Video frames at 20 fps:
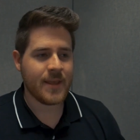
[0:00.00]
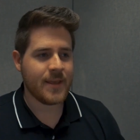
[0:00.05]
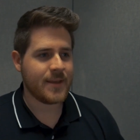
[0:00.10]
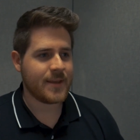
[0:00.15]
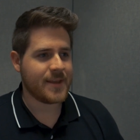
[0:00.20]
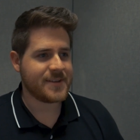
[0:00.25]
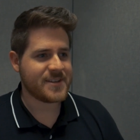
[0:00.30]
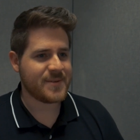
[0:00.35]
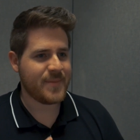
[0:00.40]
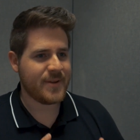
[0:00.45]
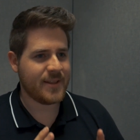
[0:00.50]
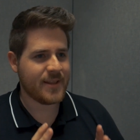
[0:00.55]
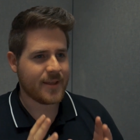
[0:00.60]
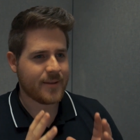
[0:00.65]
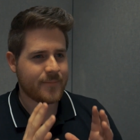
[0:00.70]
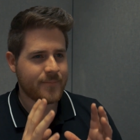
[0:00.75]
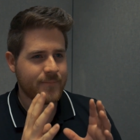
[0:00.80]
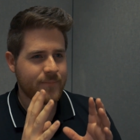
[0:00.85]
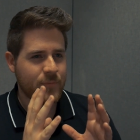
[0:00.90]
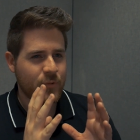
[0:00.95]
Because I mean, like,
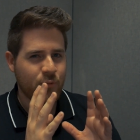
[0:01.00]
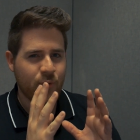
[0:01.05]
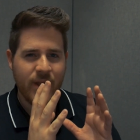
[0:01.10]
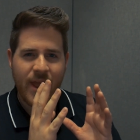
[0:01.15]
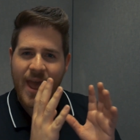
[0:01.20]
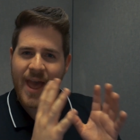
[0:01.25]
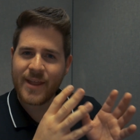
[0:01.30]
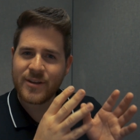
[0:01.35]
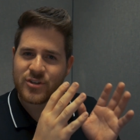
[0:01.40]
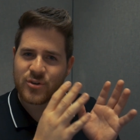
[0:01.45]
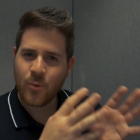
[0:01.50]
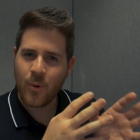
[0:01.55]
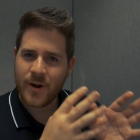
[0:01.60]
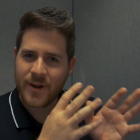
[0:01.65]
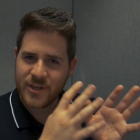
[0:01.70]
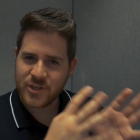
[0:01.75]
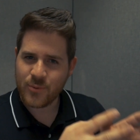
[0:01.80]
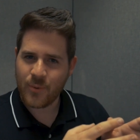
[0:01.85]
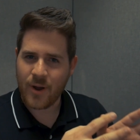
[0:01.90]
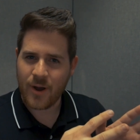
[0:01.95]
we had
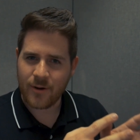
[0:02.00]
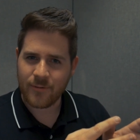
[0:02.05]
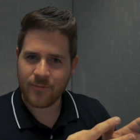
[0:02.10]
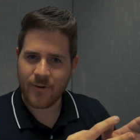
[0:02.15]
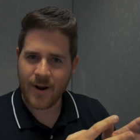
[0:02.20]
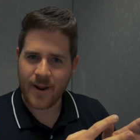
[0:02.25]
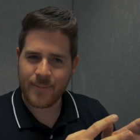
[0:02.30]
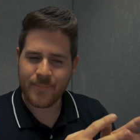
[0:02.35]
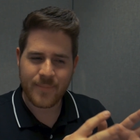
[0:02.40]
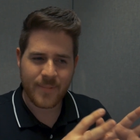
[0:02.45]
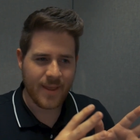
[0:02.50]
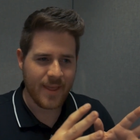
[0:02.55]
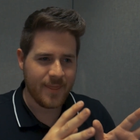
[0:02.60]
2012, right?